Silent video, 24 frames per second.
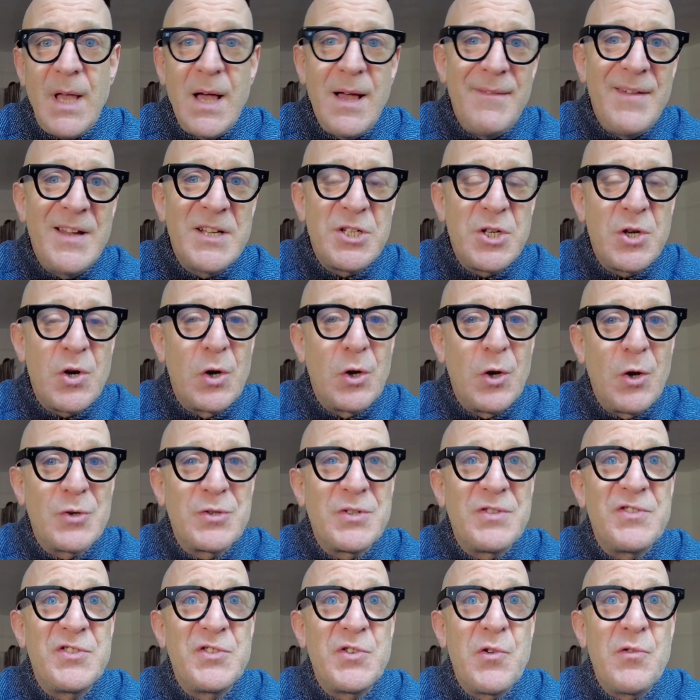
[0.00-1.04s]
I've actually got
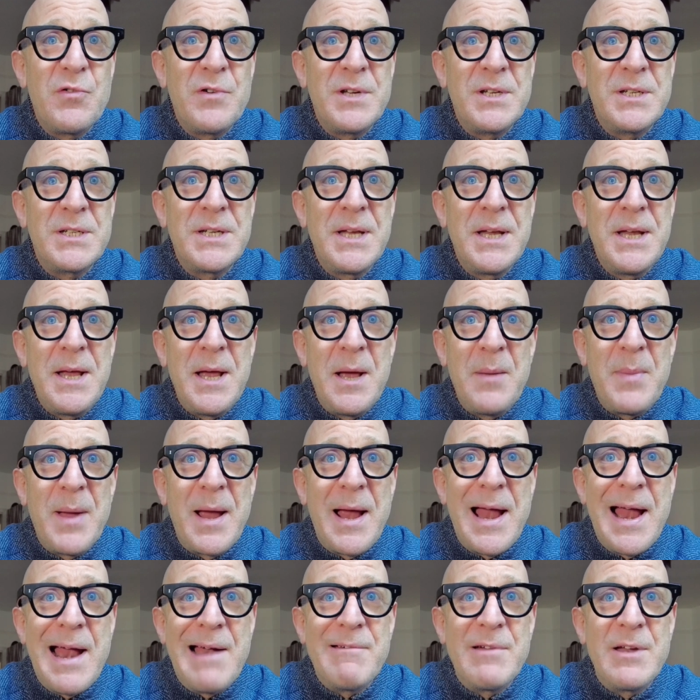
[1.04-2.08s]
lots of stories
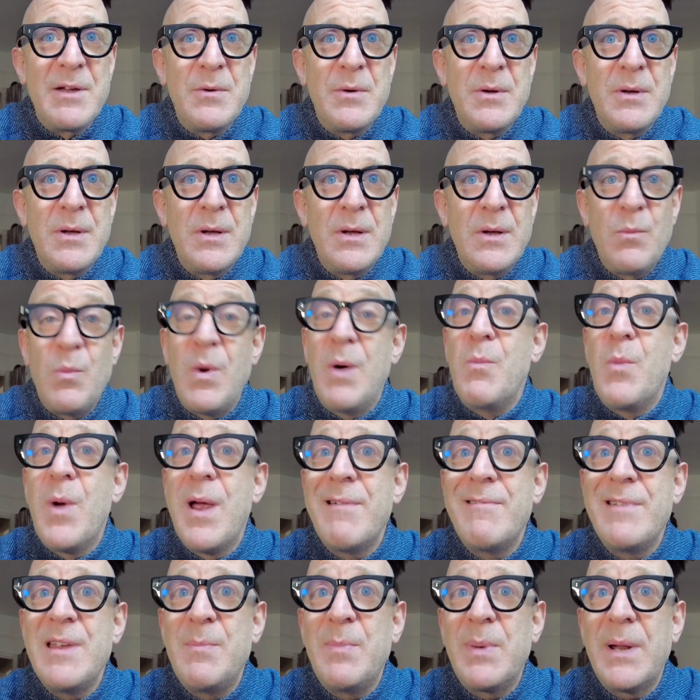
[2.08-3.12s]
about Harry. One
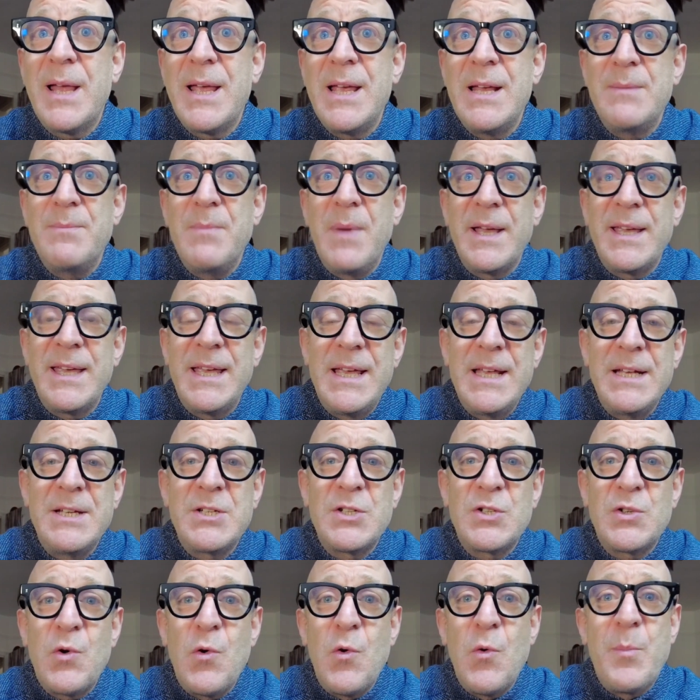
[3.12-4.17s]
where he played my kids'
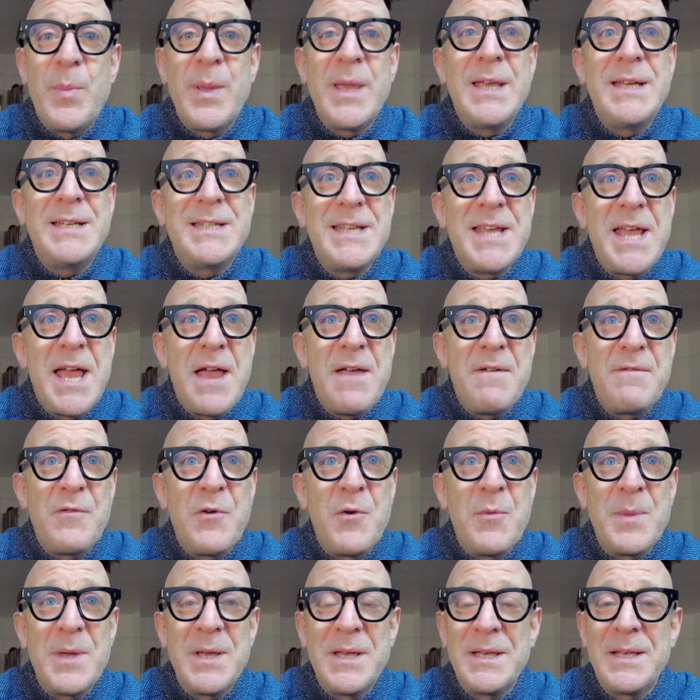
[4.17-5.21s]
school PTA
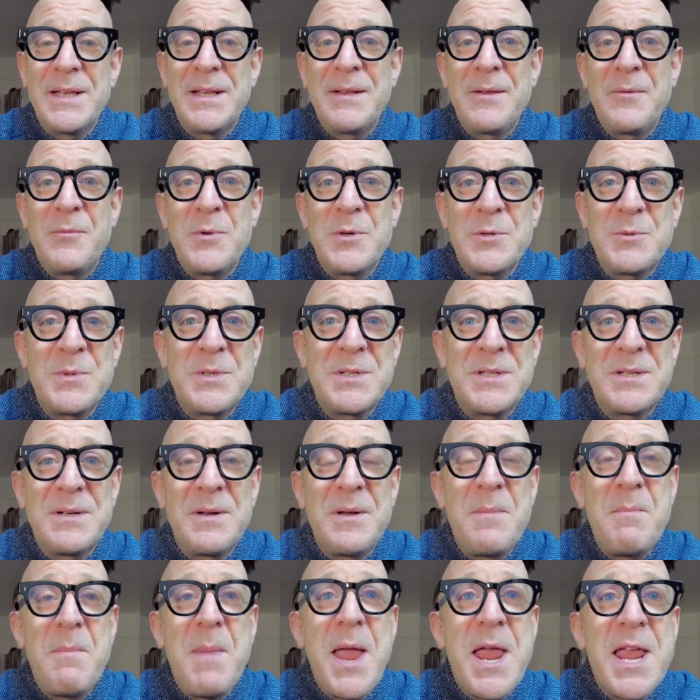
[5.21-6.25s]
for me, which was
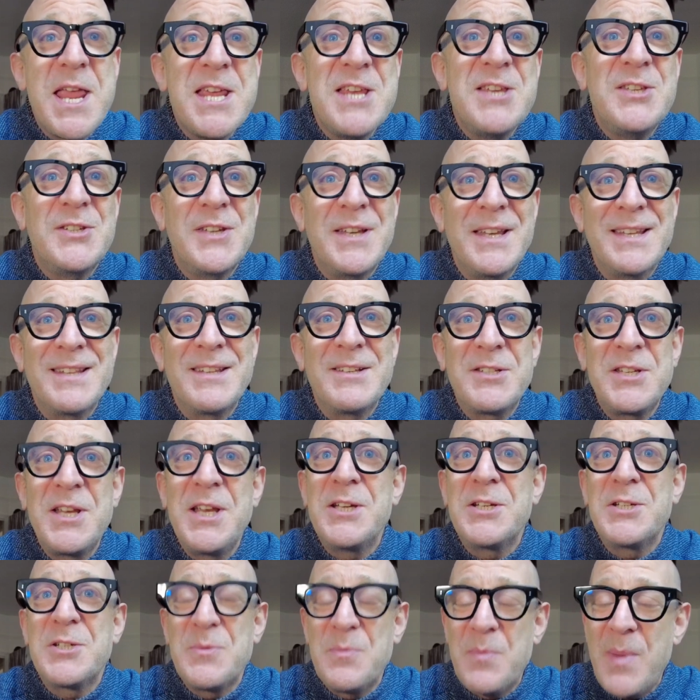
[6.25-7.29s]
amazing. The
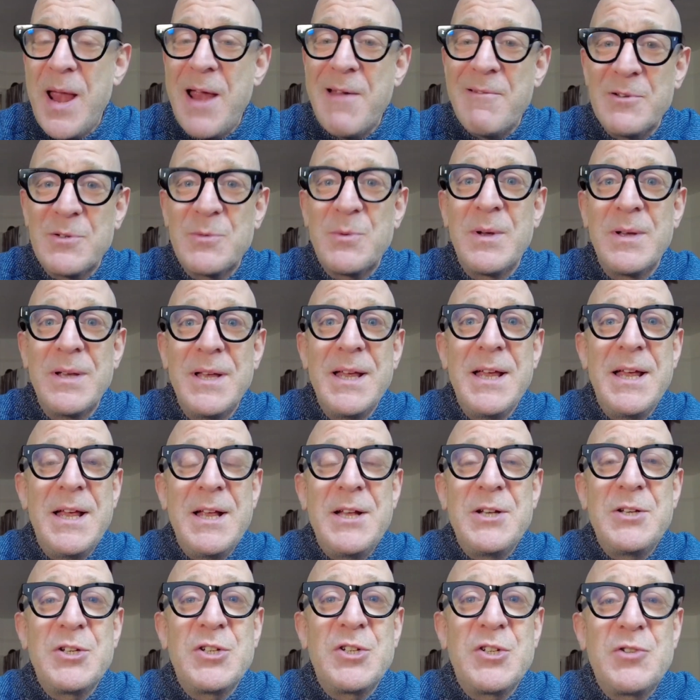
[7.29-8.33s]
teachers and parents were
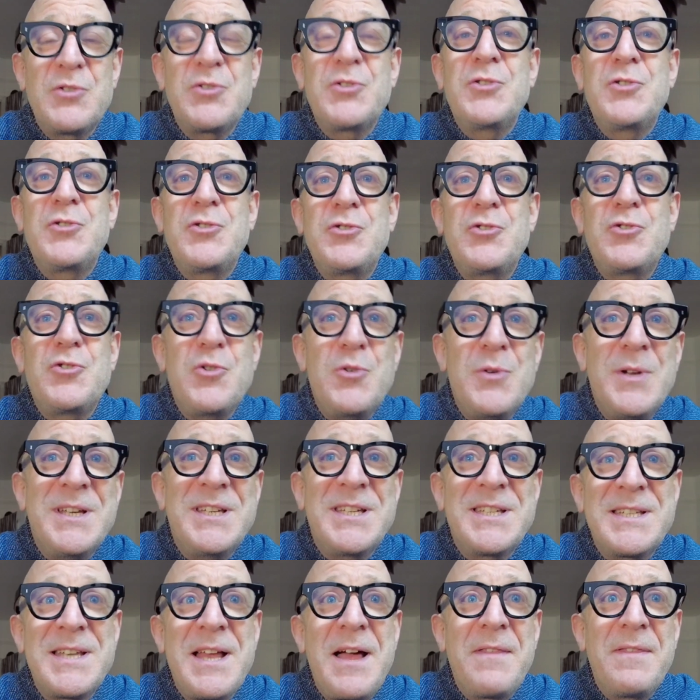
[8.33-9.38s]
just truly
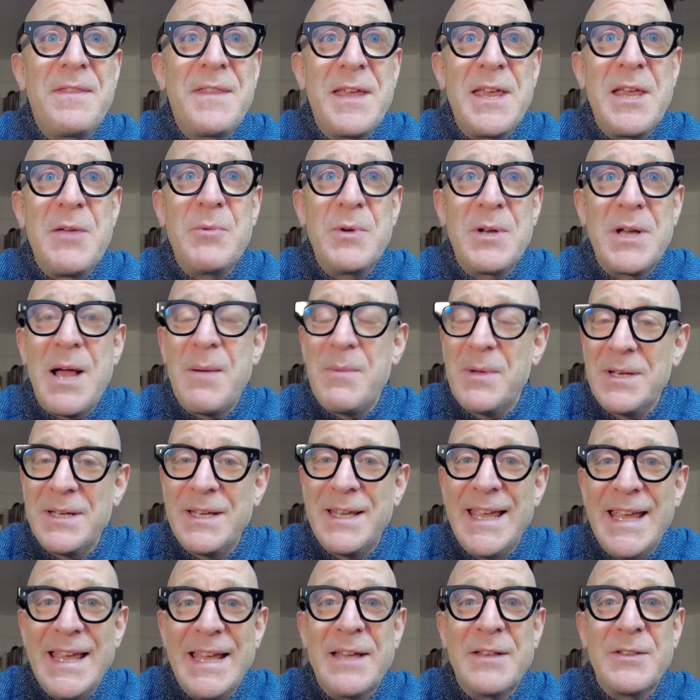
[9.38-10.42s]
stunned that he would come and
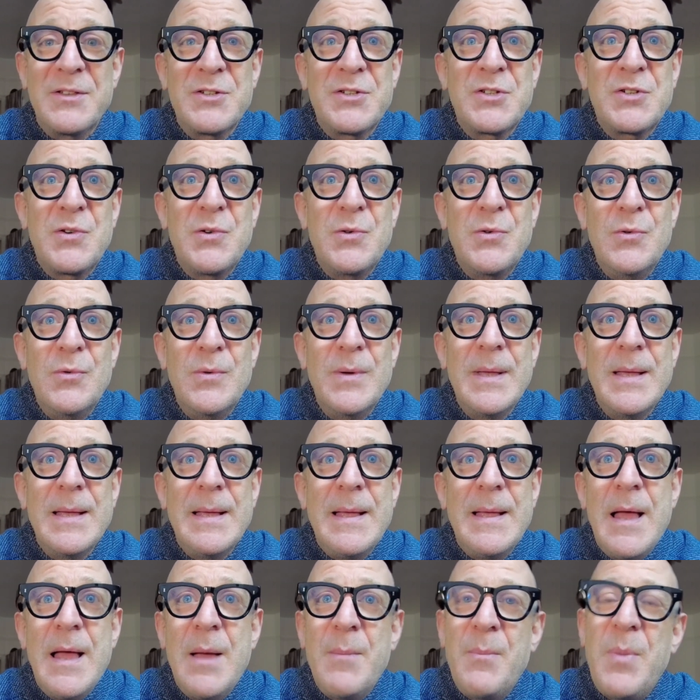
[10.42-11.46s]
gig at the school.
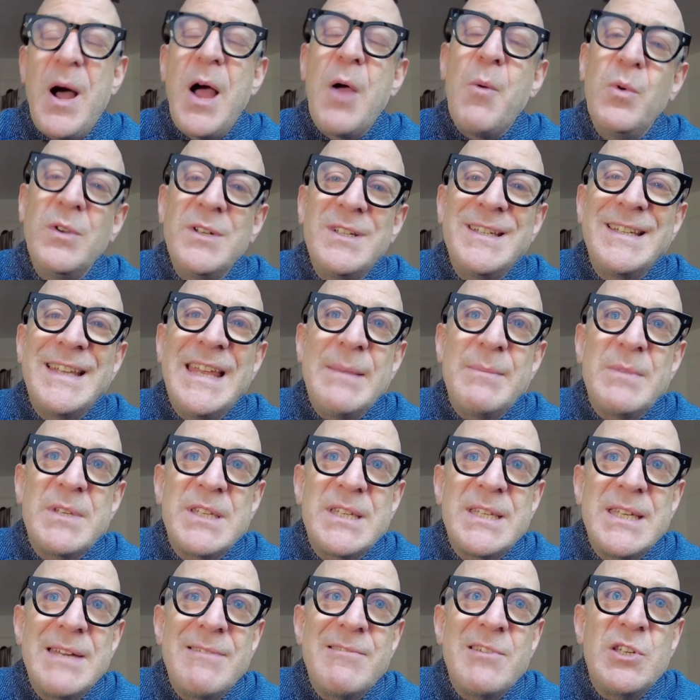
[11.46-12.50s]
But I wanted to keep this
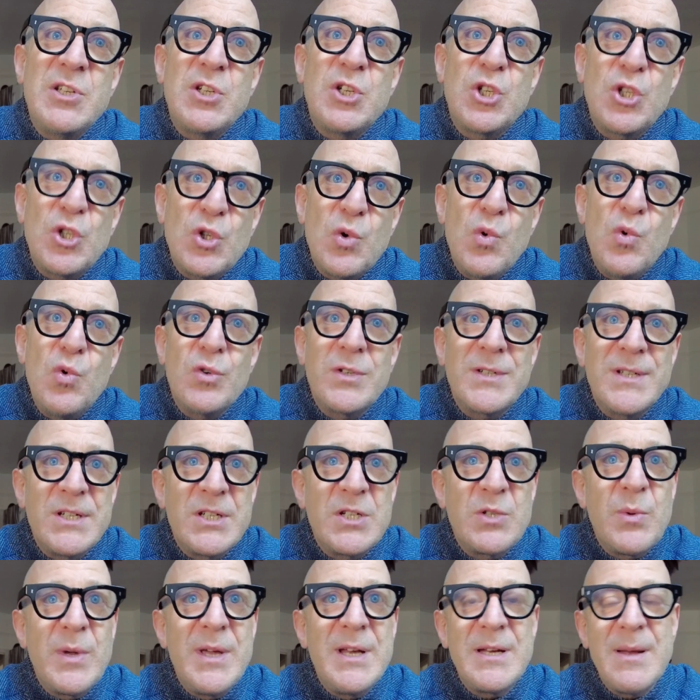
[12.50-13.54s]
series short and
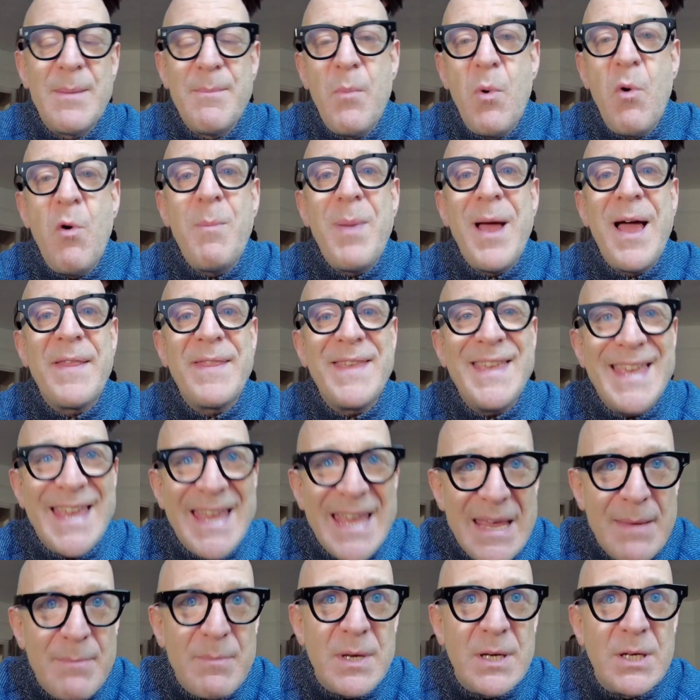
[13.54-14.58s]
sweet and more about the
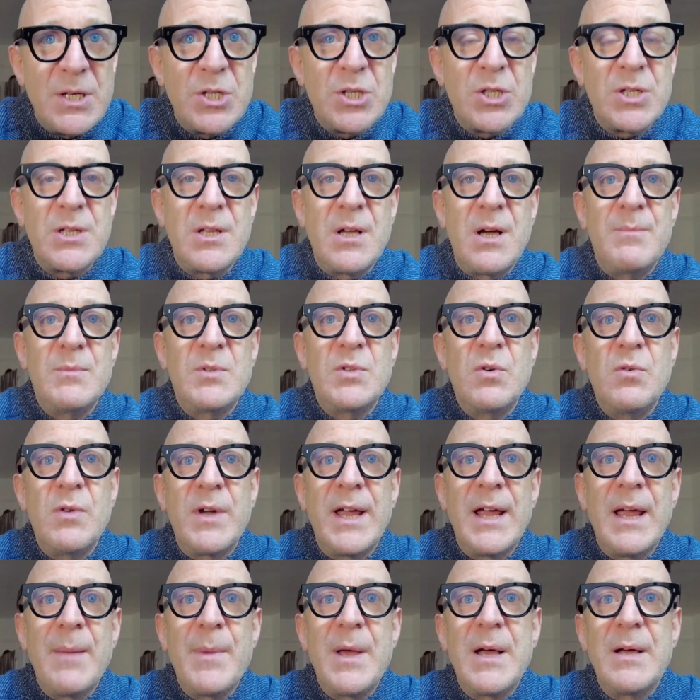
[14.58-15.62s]
image that I'm
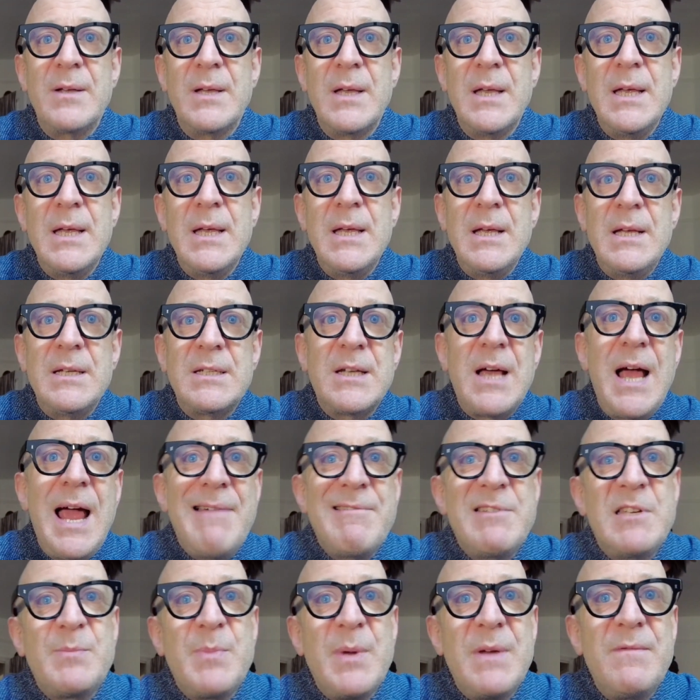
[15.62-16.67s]
talking about. So
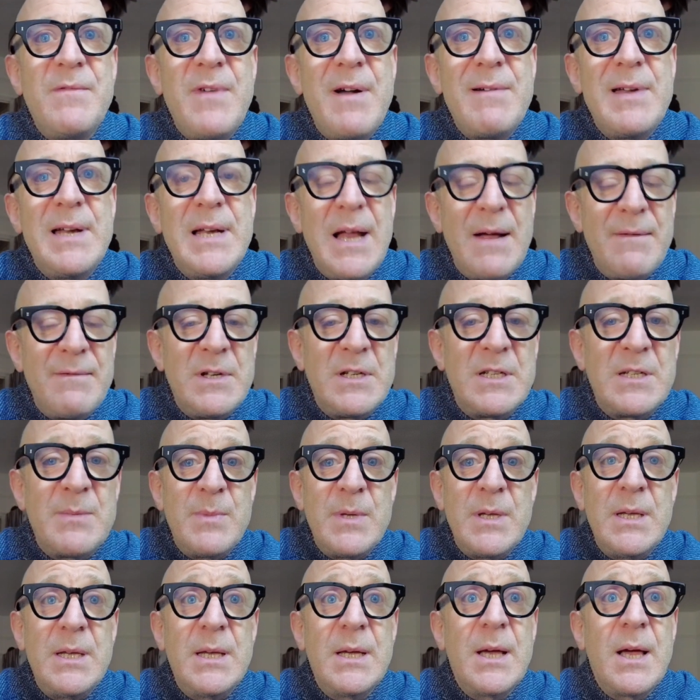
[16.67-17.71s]
Harry's been very lovely
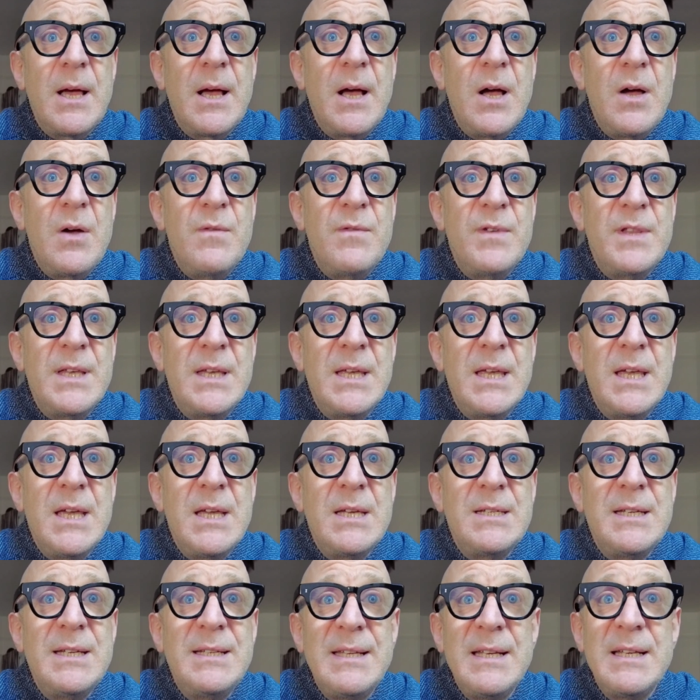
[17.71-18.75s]
me over the
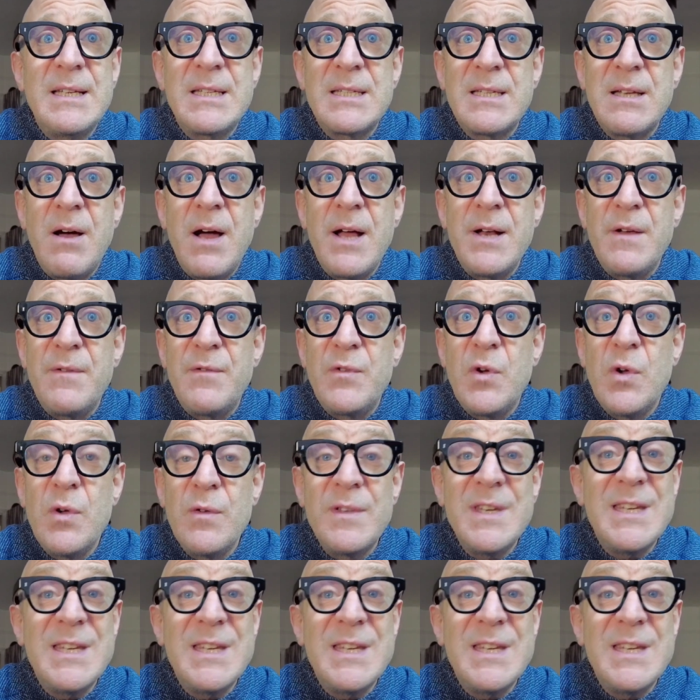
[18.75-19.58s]
years. He did sign a few of